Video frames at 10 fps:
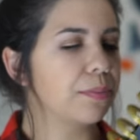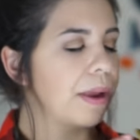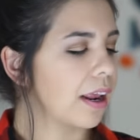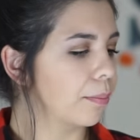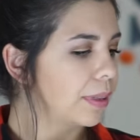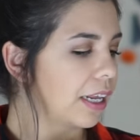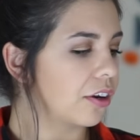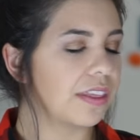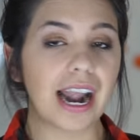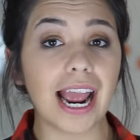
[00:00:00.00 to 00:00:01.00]
a paint
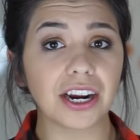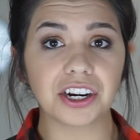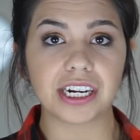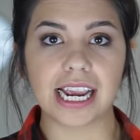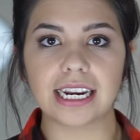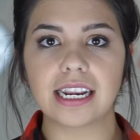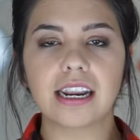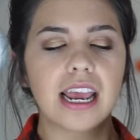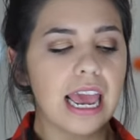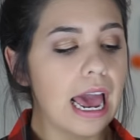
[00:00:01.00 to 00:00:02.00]
planner that I created.
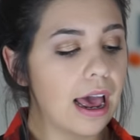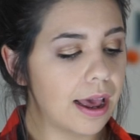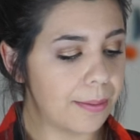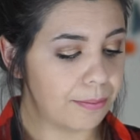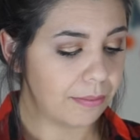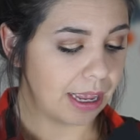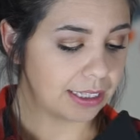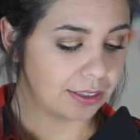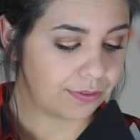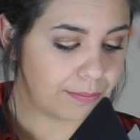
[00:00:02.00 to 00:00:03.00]
Um,
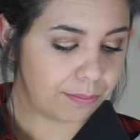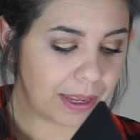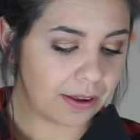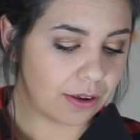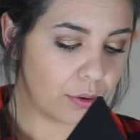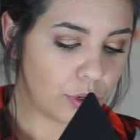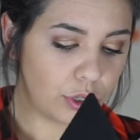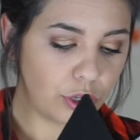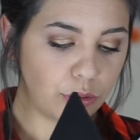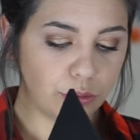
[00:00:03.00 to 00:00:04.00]
it's being
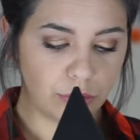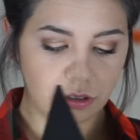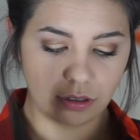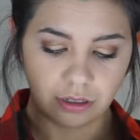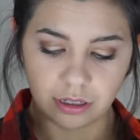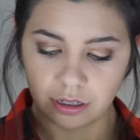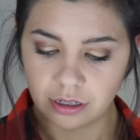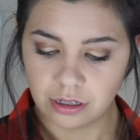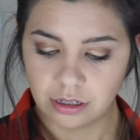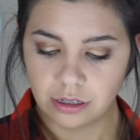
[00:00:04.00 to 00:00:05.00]
used
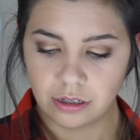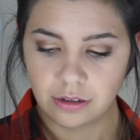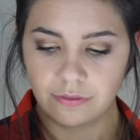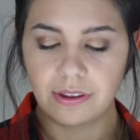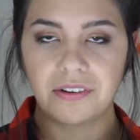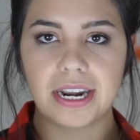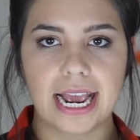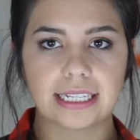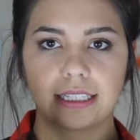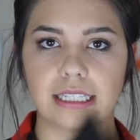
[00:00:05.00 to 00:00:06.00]
very
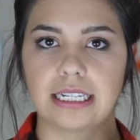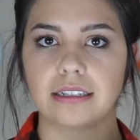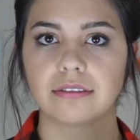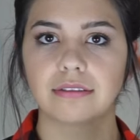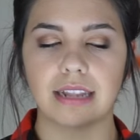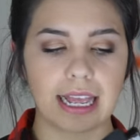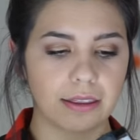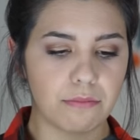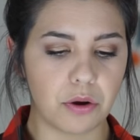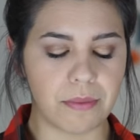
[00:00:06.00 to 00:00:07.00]
nicely at
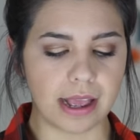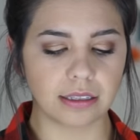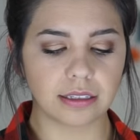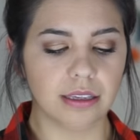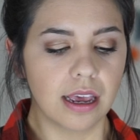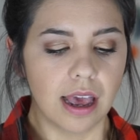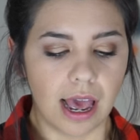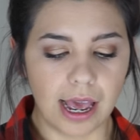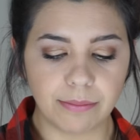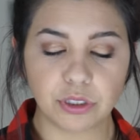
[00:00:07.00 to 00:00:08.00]
the moment.
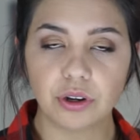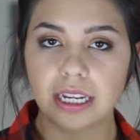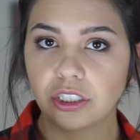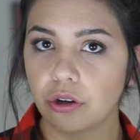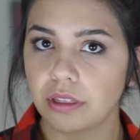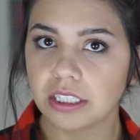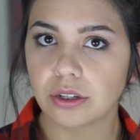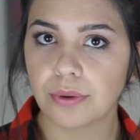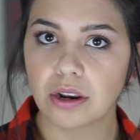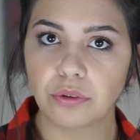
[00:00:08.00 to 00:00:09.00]
Um, so I took this
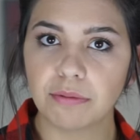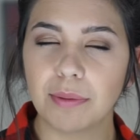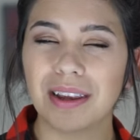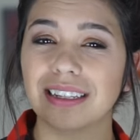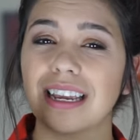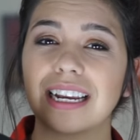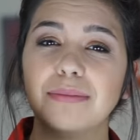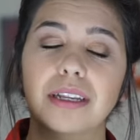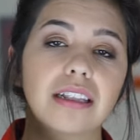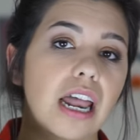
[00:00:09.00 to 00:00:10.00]
around with me because it
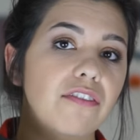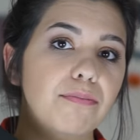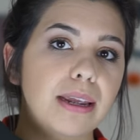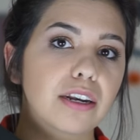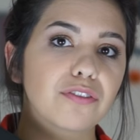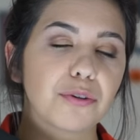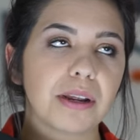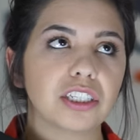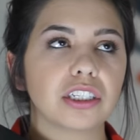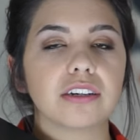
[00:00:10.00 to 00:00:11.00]
keeps a lot of my
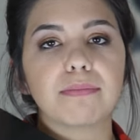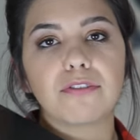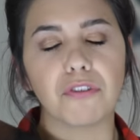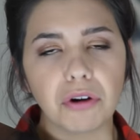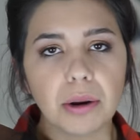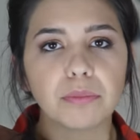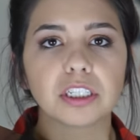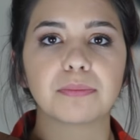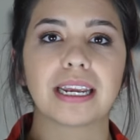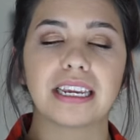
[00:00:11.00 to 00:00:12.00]
information, my phone
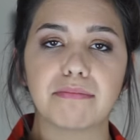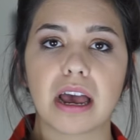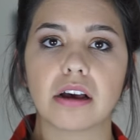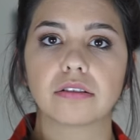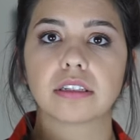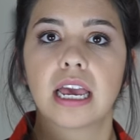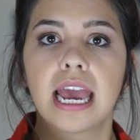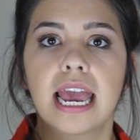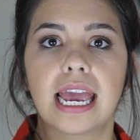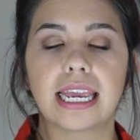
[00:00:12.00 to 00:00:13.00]
numbers, my emails.
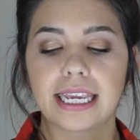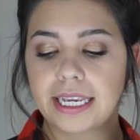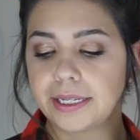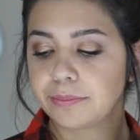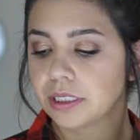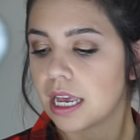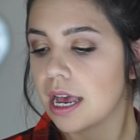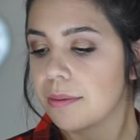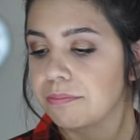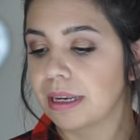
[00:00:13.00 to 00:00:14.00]
It keeps
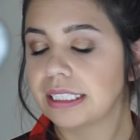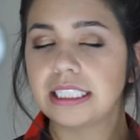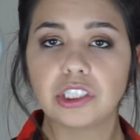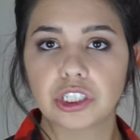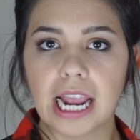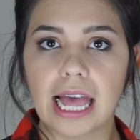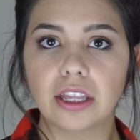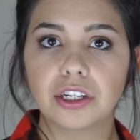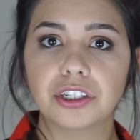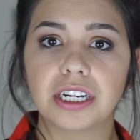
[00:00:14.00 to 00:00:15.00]
um, my teacher
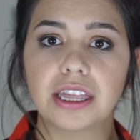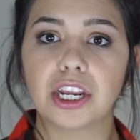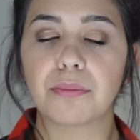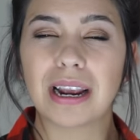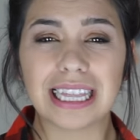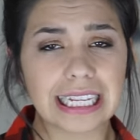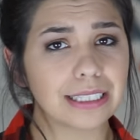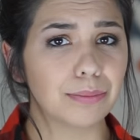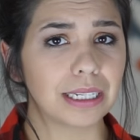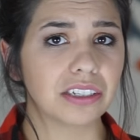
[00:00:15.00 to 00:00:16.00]
calendar in there, my
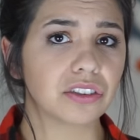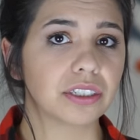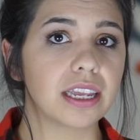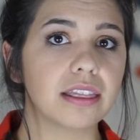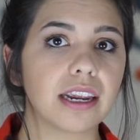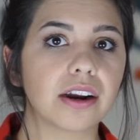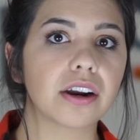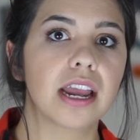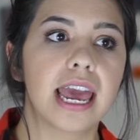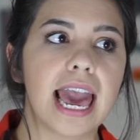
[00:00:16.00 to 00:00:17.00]
lesson plans are in
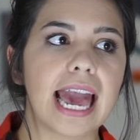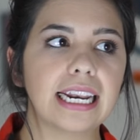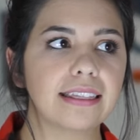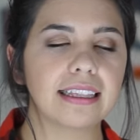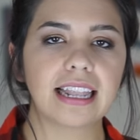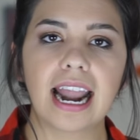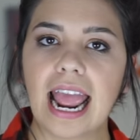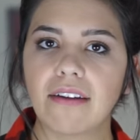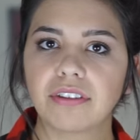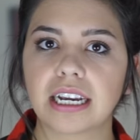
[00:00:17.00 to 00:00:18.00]
there. Anything that I
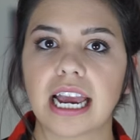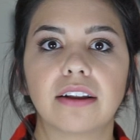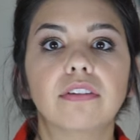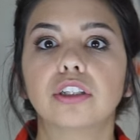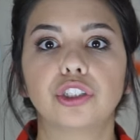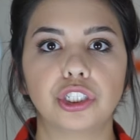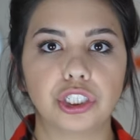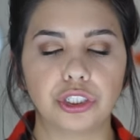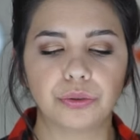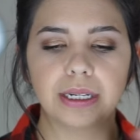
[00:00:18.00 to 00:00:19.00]
have to kind of to
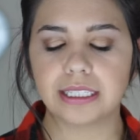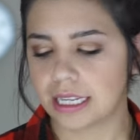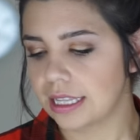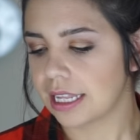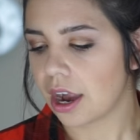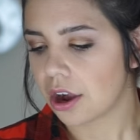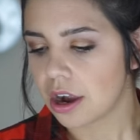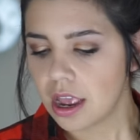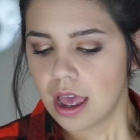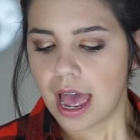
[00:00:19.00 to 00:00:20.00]
do is in
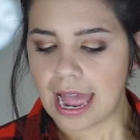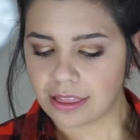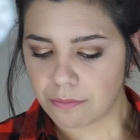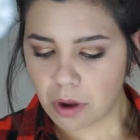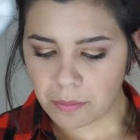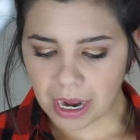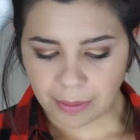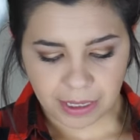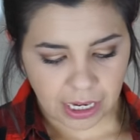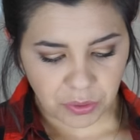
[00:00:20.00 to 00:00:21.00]
there. At the moment
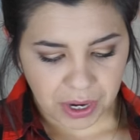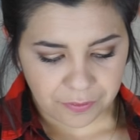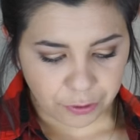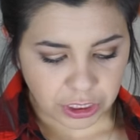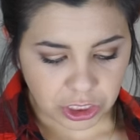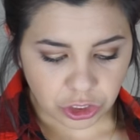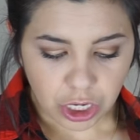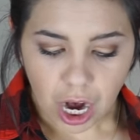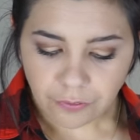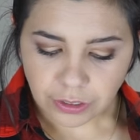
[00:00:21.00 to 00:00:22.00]
I'm getting ready for teacher
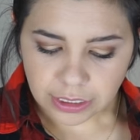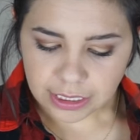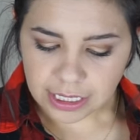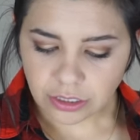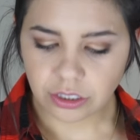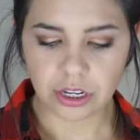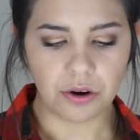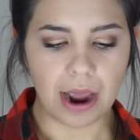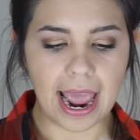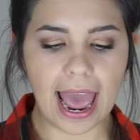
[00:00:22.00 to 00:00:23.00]
conferences,
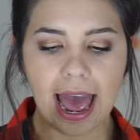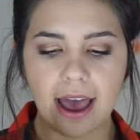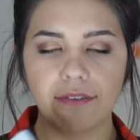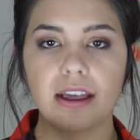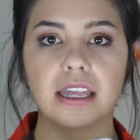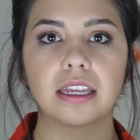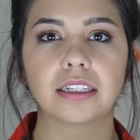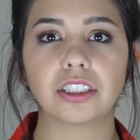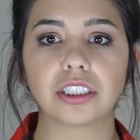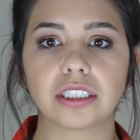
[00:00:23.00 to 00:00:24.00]
so I have
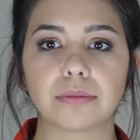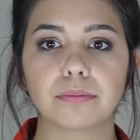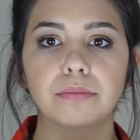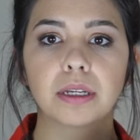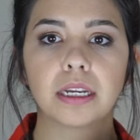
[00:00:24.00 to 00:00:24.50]
just some